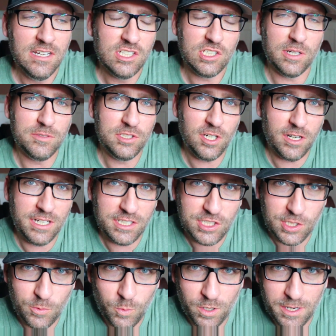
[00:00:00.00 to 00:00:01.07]
So I was talking
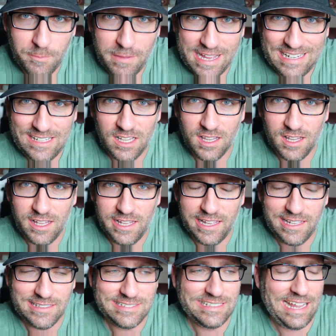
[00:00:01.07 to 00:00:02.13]
to one of my
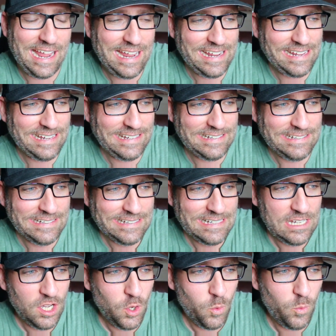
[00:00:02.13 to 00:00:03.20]
clients and
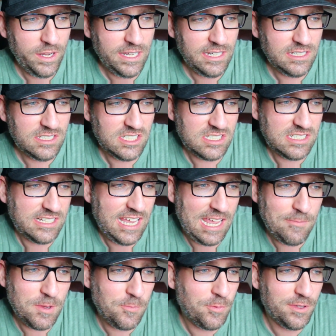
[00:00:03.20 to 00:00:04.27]
we just
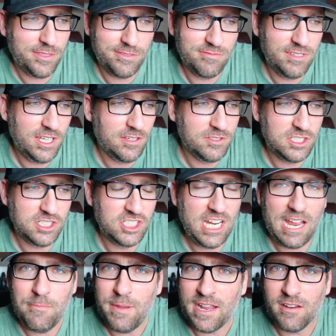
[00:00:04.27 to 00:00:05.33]
came up with, you know, just
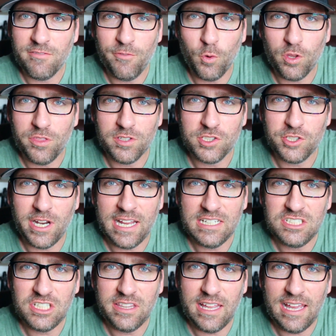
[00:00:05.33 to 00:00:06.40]
chatting back and forth a
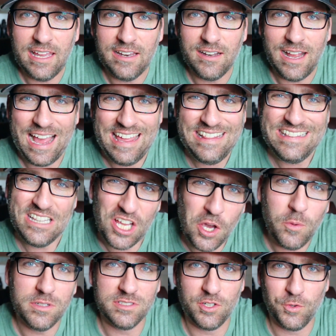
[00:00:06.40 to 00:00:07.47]
strategy that I
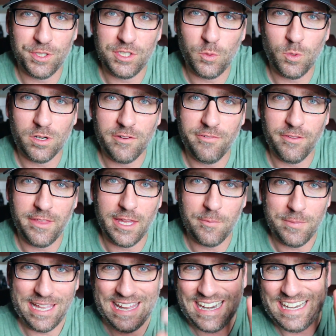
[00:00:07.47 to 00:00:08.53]
know is going to work for
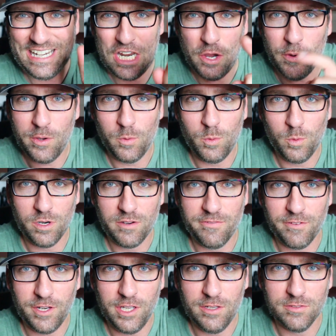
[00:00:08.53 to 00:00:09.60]
them and I know it will work
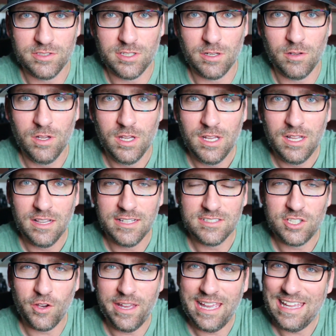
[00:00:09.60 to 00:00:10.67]
for you. So let's
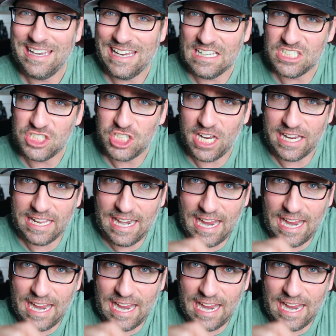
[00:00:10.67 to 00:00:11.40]
go ahead and check